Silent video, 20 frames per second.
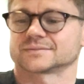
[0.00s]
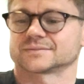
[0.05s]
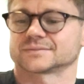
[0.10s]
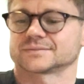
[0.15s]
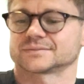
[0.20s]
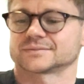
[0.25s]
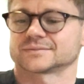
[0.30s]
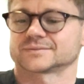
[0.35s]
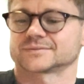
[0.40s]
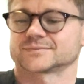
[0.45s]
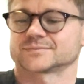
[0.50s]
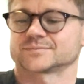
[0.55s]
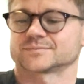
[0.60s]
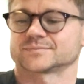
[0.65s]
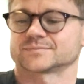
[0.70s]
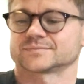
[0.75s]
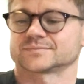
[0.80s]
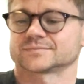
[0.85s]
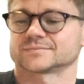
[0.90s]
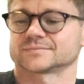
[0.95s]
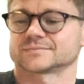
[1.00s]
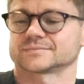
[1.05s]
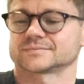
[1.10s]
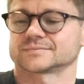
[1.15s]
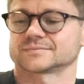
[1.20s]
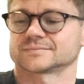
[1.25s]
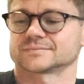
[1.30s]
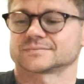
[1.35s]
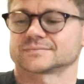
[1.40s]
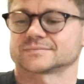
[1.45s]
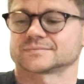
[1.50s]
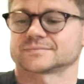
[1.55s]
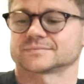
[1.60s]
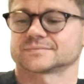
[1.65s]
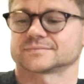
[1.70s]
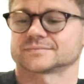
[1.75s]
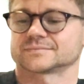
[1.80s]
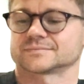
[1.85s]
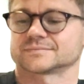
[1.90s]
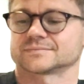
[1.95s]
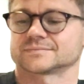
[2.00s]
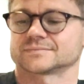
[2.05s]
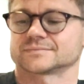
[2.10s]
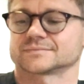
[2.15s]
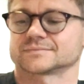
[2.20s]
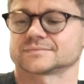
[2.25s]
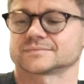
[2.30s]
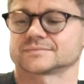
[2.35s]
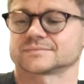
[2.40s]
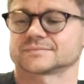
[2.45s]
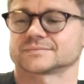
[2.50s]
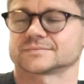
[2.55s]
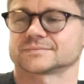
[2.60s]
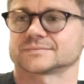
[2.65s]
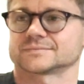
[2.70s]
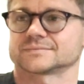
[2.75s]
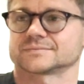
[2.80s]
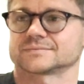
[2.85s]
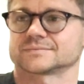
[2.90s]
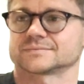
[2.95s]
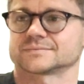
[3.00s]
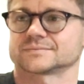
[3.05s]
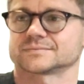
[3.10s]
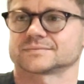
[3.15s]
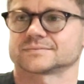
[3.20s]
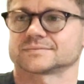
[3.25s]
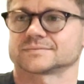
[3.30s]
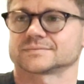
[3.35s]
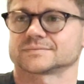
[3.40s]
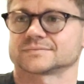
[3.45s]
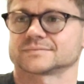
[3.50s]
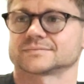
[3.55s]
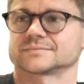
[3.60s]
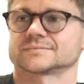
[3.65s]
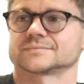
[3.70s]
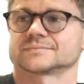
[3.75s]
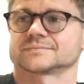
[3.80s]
(not speaking)